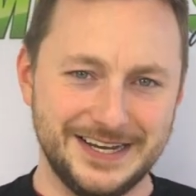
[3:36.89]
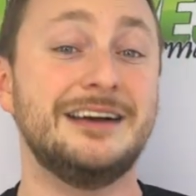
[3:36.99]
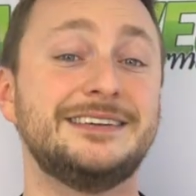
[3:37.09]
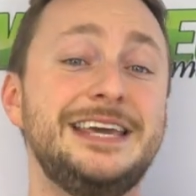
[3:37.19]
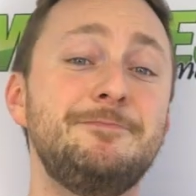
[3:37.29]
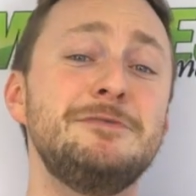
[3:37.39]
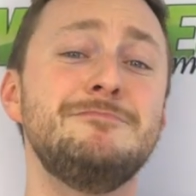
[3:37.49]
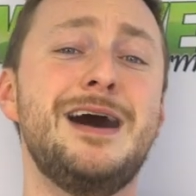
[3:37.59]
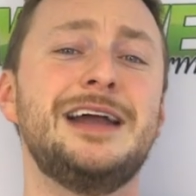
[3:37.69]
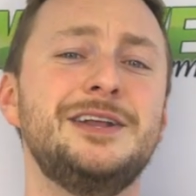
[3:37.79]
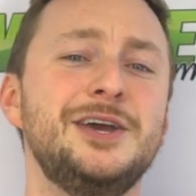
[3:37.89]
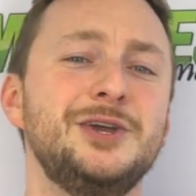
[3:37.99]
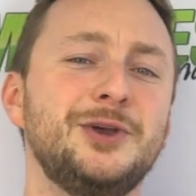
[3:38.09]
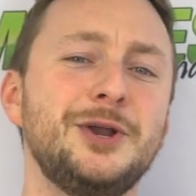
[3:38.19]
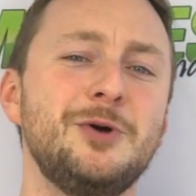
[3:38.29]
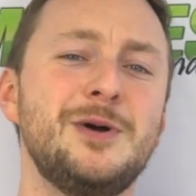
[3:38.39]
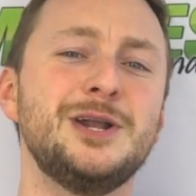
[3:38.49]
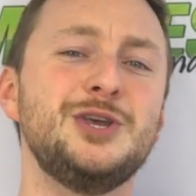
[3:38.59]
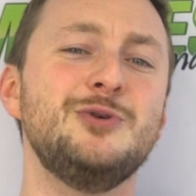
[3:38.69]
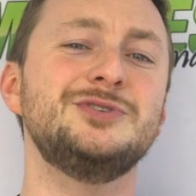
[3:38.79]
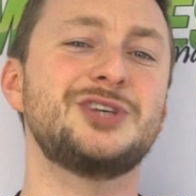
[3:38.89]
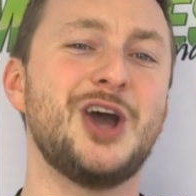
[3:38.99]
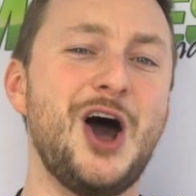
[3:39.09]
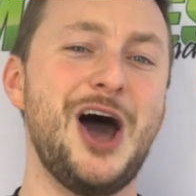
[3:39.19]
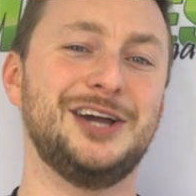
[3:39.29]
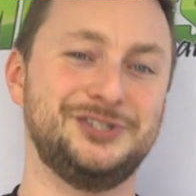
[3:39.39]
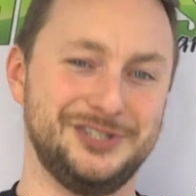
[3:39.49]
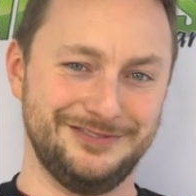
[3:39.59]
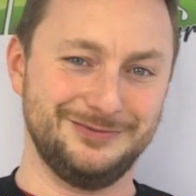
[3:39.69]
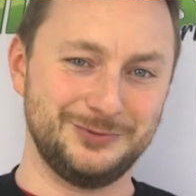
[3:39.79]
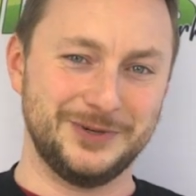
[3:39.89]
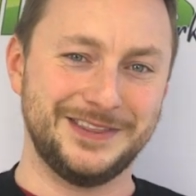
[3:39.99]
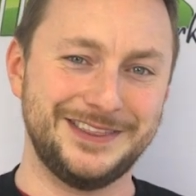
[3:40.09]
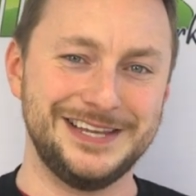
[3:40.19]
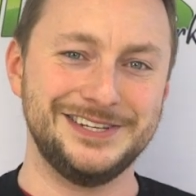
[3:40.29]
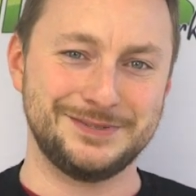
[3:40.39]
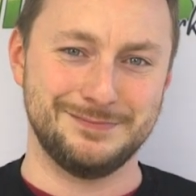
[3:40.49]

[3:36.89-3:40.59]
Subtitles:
Now, keep in mind, you're going to want to use caution with these